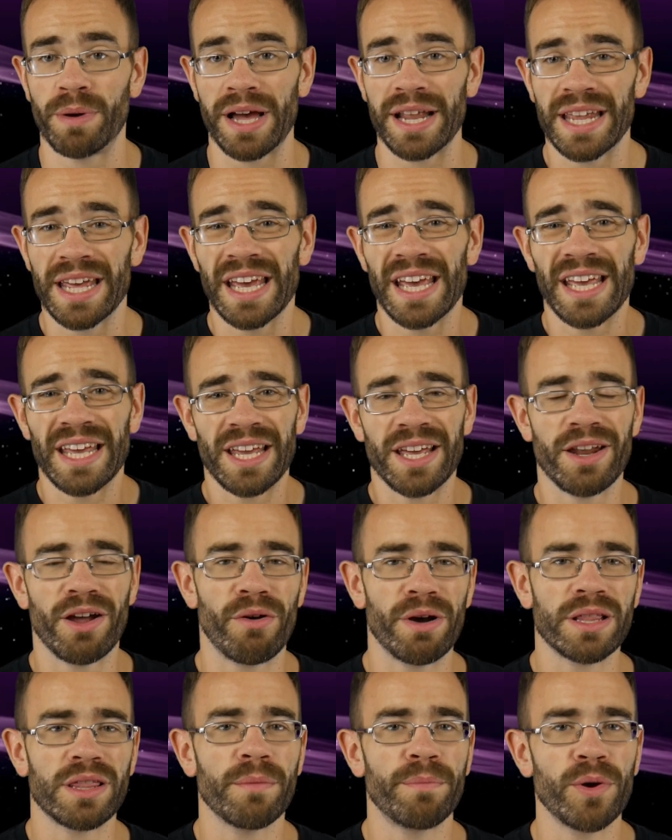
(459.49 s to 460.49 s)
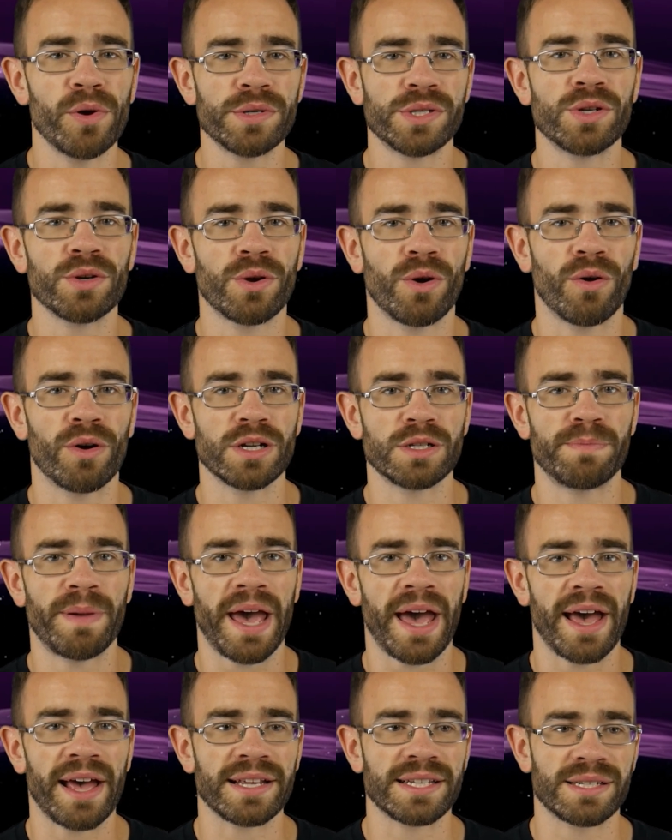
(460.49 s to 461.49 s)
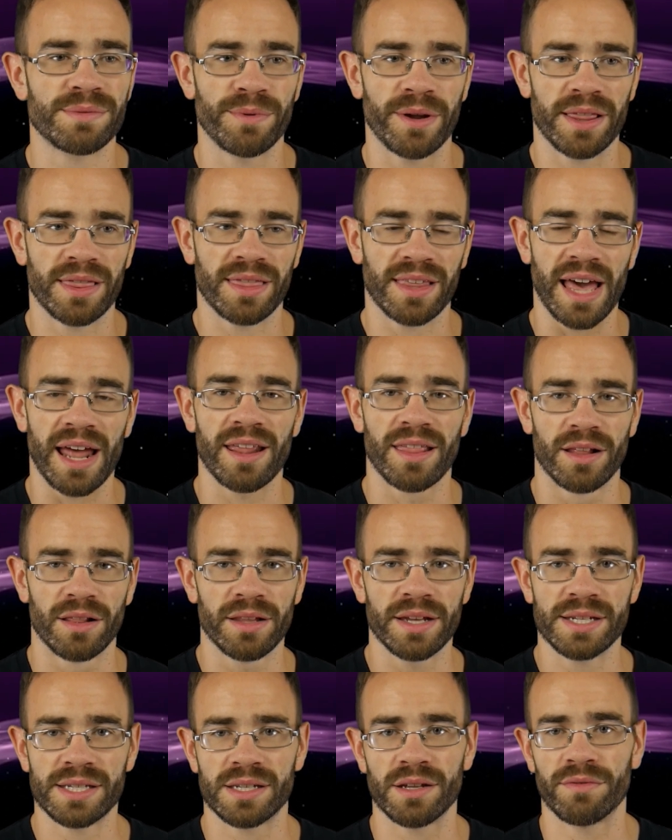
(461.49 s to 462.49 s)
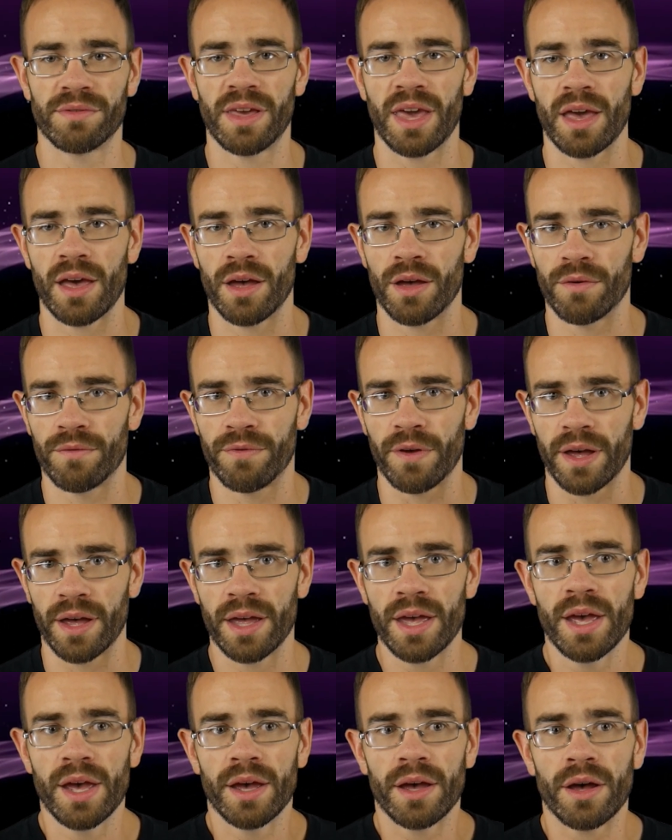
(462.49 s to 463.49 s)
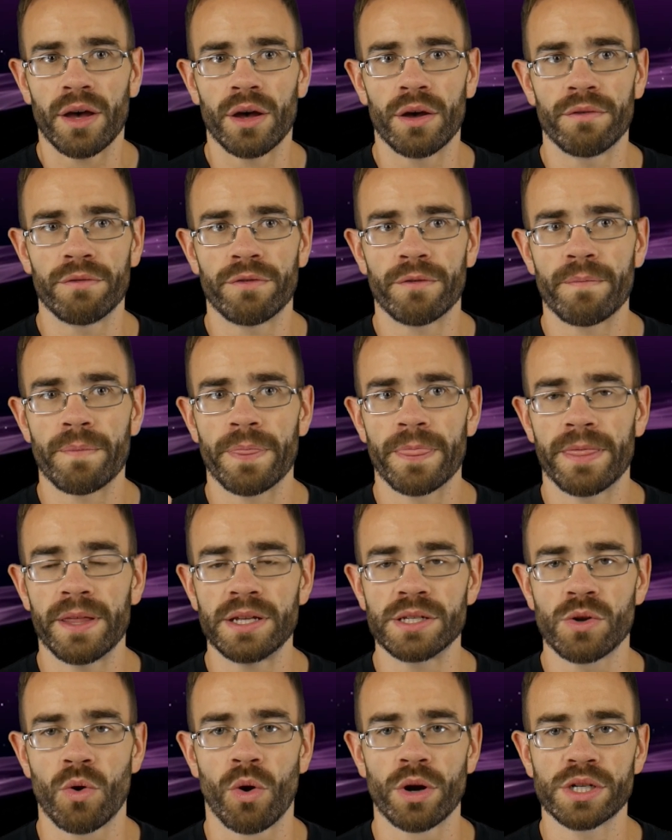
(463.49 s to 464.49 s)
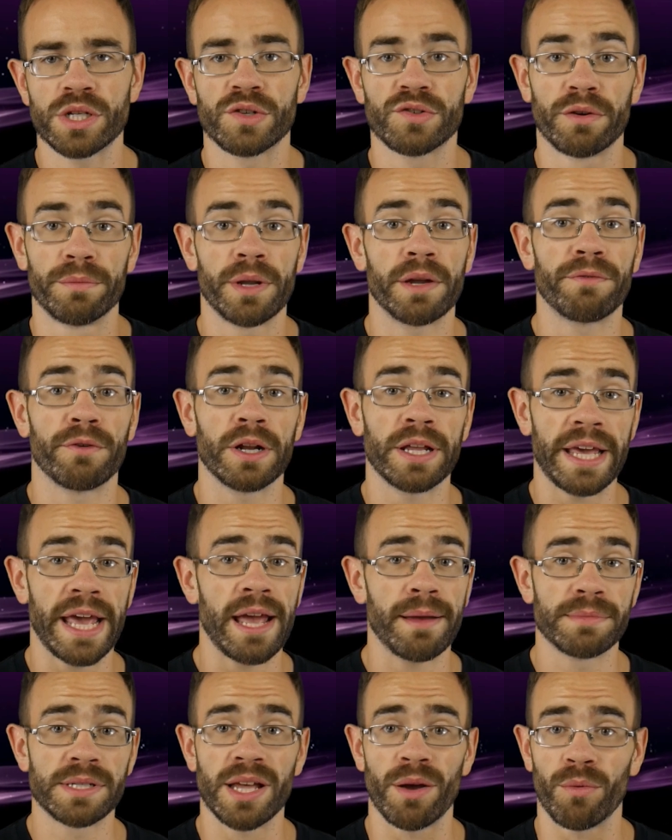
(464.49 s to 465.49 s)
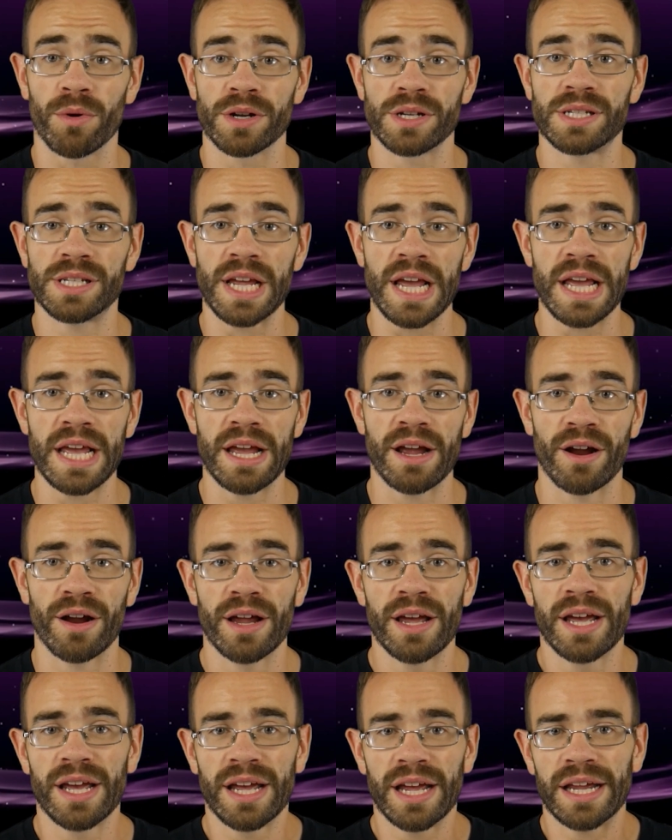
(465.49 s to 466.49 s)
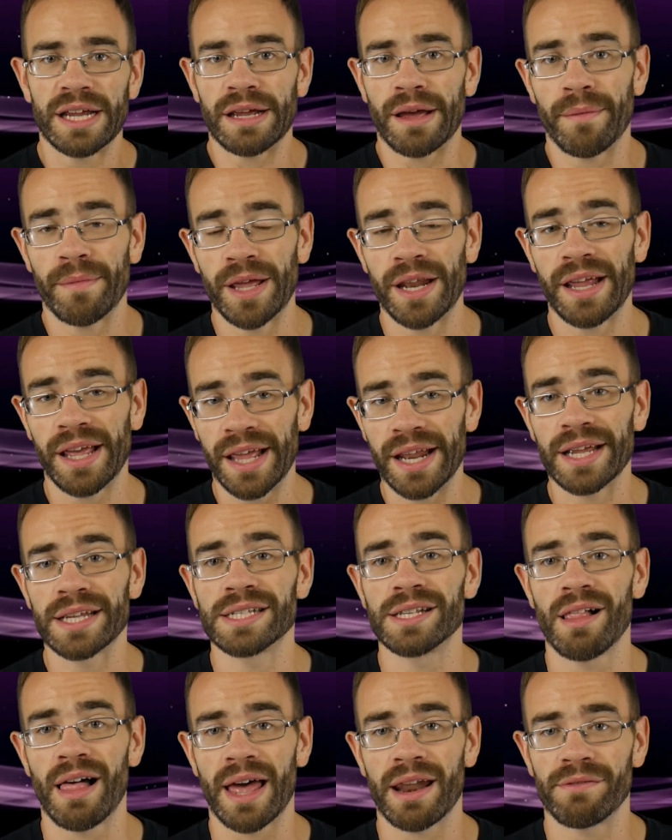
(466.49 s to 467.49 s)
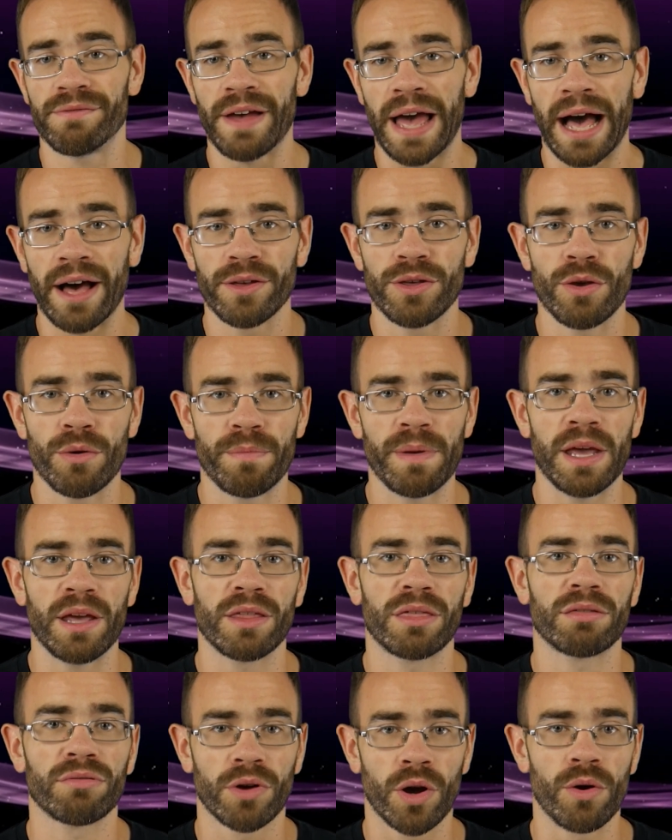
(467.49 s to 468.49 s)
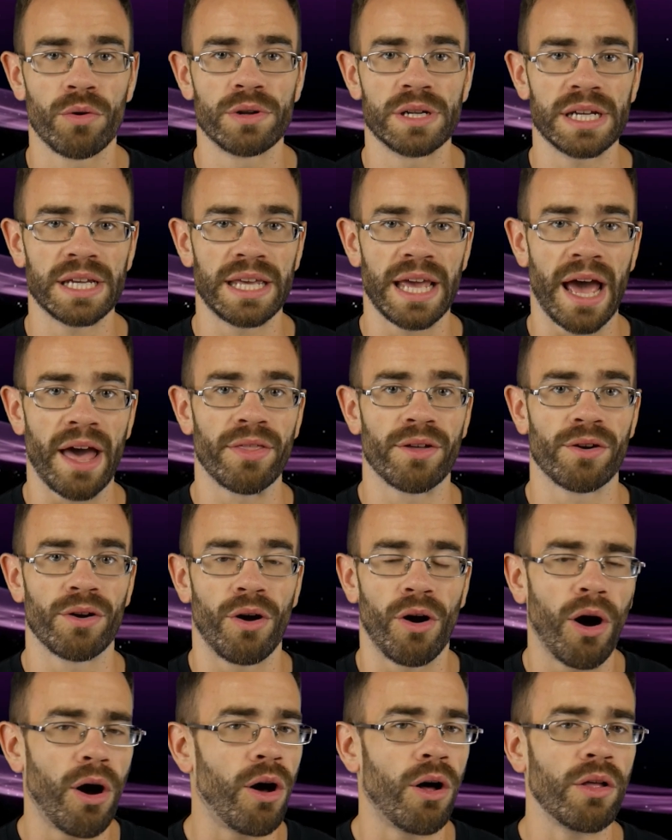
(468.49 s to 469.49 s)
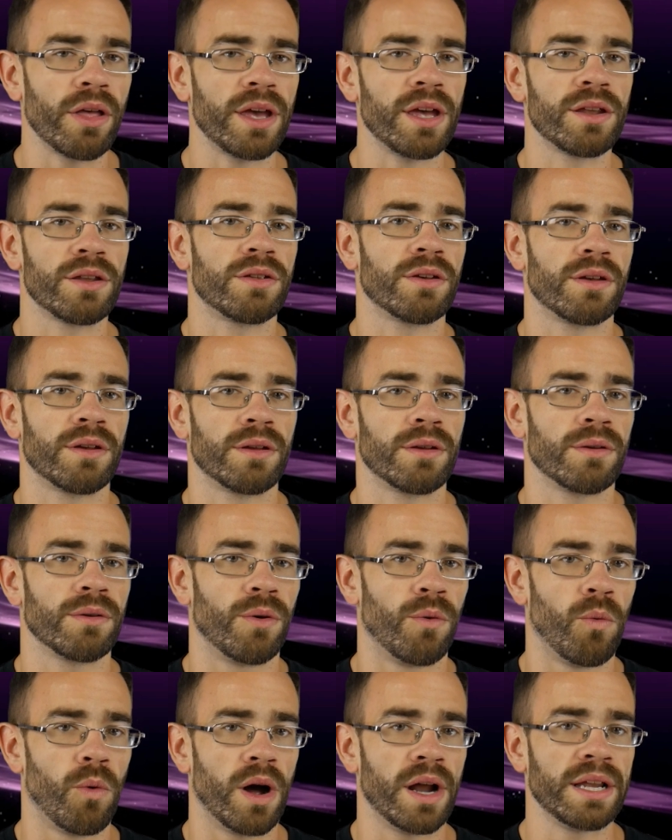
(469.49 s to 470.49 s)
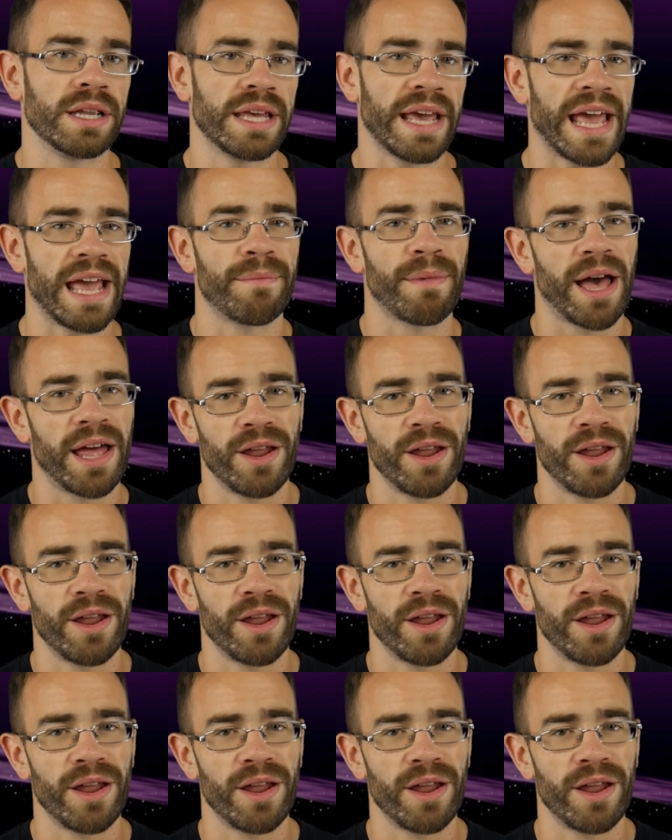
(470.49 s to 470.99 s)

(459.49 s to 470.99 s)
But you know what? The booster course pass with kind of the list of, of, uh, of these courses from different games that we're seeing here, I mean, it is a lot of value being thrown together all into one game.